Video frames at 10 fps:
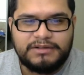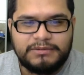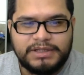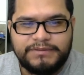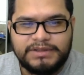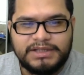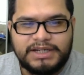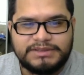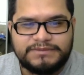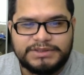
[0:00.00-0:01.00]
it will give you the
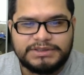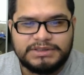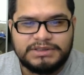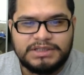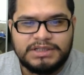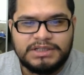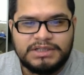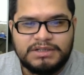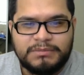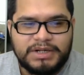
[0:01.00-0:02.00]
latest version,
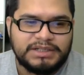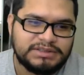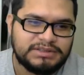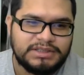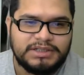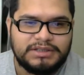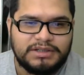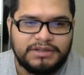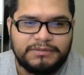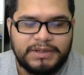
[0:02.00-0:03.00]
but I just did it
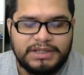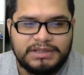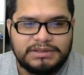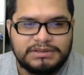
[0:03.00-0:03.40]
the other way.